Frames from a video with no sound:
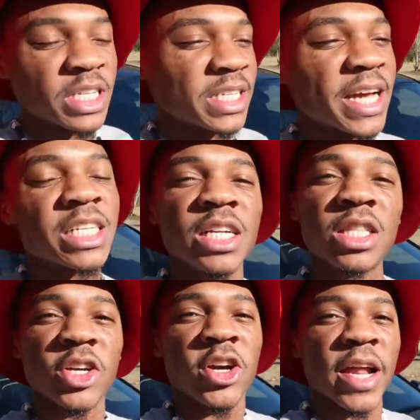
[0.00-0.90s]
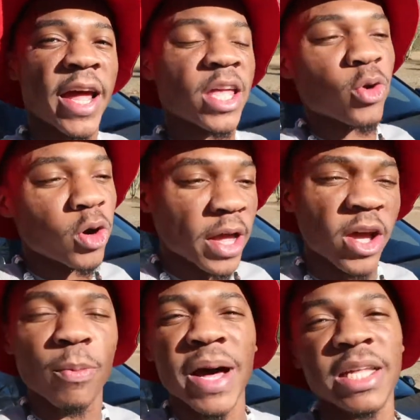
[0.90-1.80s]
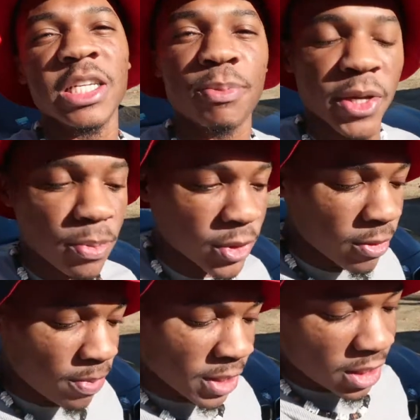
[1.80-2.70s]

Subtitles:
This is actually the third annual held by these people.